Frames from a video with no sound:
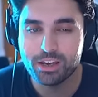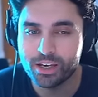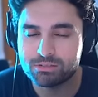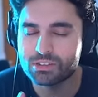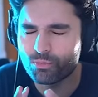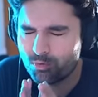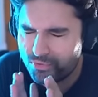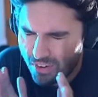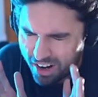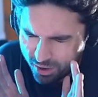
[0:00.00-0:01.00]
Bruh. It's
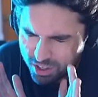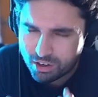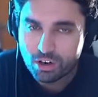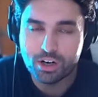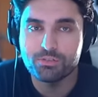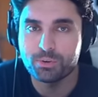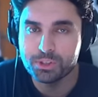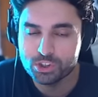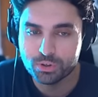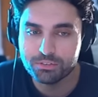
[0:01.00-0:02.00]
very hard for
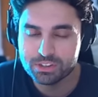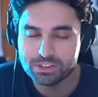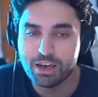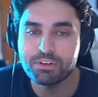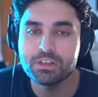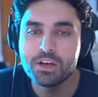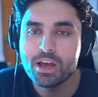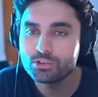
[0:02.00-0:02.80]
me to give it 7,